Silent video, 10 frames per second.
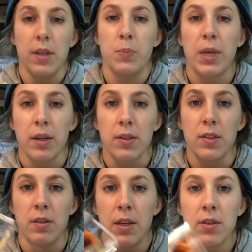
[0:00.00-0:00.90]
is
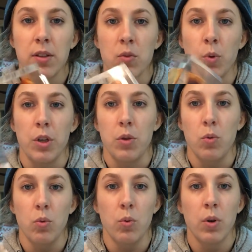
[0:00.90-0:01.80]
because this is what
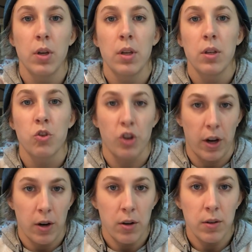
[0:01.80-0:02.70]
you
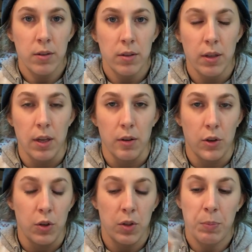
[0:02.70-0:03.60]
share and
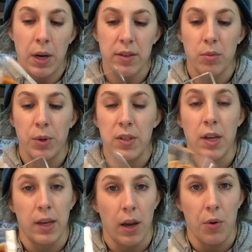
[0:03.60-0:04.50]
could possibly
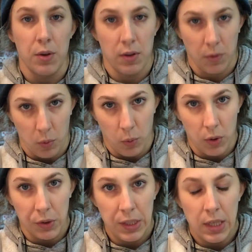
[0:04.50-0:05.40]
take out into the
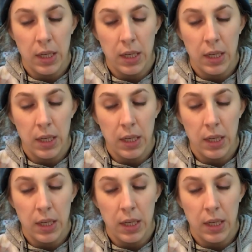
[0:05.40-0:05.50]
world.